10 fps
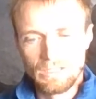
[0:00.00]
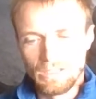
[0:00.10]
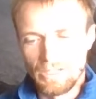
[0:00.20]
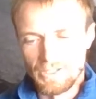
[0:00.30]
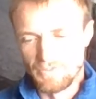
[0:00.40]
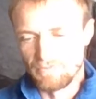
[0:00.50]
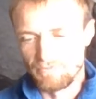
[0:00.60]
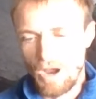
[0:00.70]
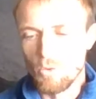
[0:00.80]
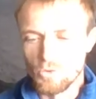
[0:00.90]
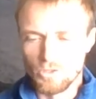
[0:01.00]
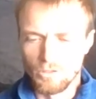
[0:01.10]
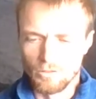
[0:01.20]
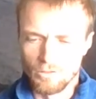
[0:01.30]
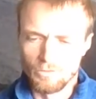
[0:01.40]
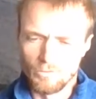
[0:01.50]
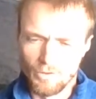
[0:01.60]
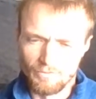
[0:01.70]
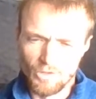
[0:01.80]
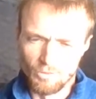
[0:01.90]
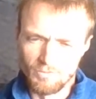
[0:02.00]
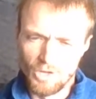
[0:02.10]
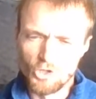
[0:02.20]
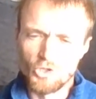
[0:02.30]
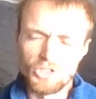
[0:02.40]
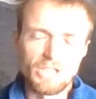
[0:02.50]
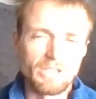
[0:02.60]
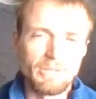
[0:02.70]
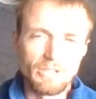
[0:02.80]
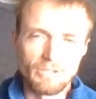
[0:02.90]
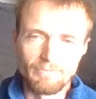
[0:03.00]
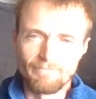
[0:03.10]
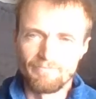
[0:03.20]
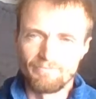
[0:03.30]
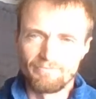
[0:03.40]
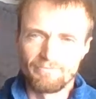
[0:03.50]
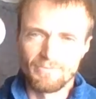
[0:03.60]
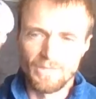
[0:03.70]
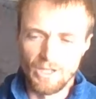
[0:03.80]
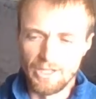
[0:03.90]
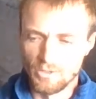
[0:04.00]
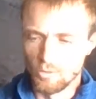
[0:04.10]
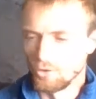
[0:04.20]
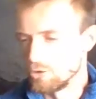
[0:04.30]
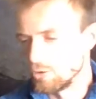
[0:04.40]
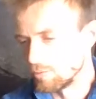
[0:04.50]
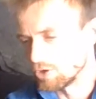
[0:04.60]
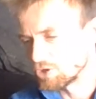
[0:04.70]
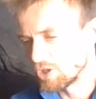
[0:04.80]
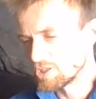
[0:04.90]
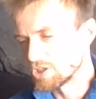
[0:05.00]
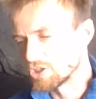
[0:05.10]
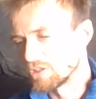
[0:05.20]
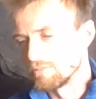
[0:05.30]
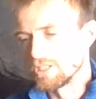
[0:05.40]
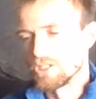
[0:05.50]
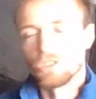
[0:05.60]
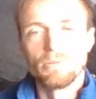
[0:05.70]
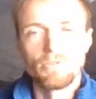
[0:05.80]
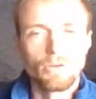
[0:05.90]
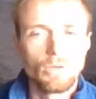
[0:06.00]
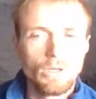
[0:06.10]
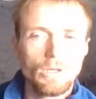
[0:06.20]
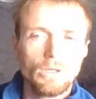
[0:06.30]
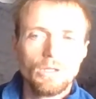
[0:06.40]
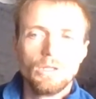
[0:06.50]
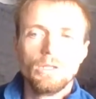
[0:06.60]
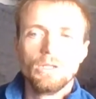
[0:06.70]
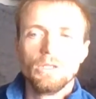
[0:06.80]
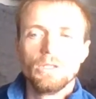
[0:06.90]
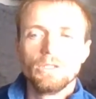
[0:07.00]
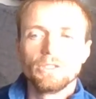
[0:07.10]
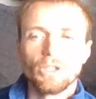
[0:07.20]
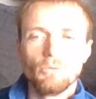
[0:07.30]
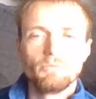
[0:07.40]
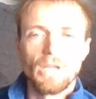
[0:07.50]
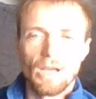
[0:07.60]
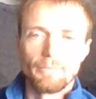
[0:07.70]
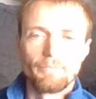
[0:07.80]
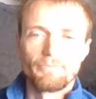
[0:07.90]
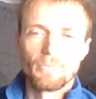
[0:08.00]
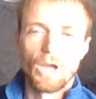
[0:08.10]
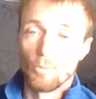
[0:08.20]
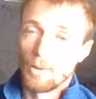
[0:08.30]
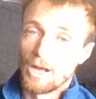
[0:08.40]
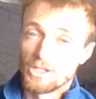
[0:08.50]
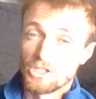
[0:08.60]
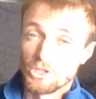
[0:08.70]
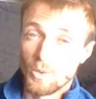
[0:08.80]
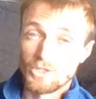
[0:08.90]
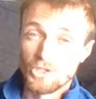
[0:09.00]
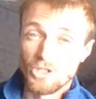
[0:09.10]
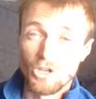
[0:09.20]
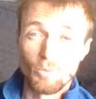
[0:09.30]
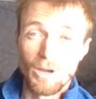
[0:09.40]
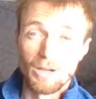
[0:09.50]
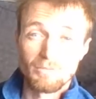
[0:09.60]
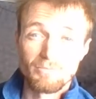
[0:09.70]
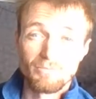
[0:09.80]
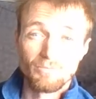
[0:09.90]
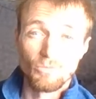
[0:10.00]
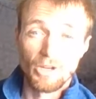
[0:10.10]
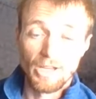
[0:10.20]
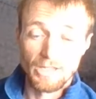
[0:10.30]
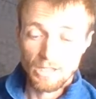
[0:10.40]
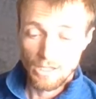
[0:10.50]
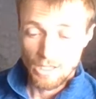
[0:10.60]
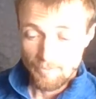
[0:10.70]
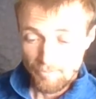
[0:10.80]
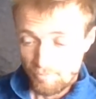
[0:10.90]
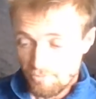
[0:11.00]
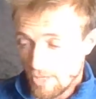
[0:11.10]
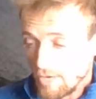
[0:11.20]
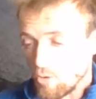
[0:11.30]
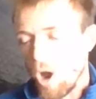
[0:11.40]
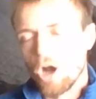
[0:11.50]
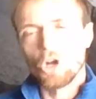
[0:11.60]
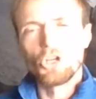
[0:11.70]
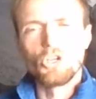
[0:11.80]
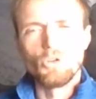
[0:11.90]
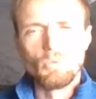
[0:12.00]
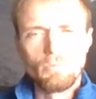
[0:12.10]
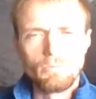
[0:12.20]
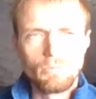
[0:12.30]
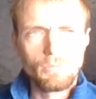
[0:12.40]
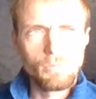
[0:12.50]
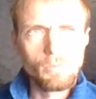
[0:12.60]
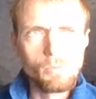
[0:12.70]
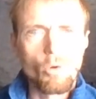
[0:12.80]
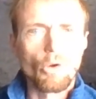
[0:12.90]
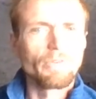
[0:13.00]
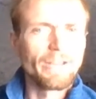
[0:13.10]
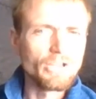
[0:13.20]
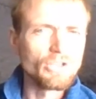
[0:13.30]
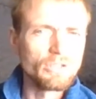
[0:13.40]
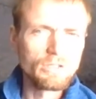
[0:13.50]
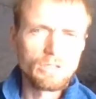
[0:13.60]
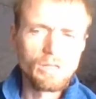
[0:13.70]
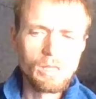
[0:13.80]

And there's a thousand, no, 160 meters. I apologize, that's just a message coming through. So, yeah, I hope that answers your question. I hope that really is. If you are going to do modifications